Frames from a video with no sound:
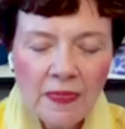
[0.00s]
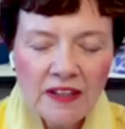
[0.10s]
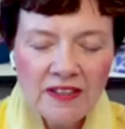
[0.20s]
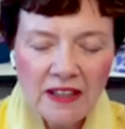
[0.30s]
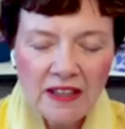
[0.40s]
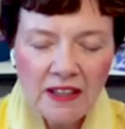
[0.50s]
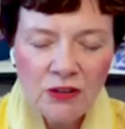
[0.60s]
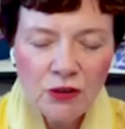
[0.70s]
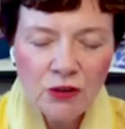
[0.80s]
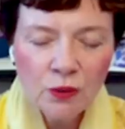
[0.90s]
this
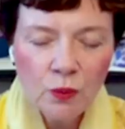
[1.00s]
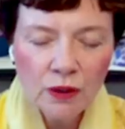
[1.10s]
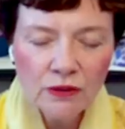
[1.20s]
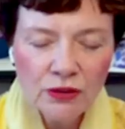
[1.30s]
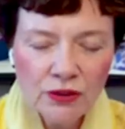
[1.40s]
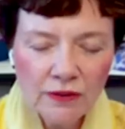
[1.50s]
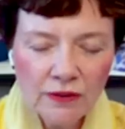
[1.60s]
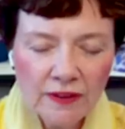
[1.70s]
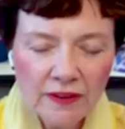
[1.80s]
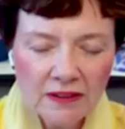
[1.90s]
is your world
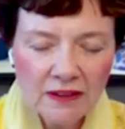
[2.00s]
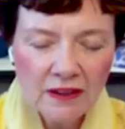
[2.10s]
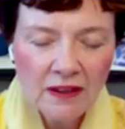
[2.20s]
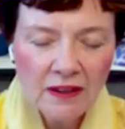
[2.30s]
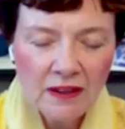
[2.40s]
service.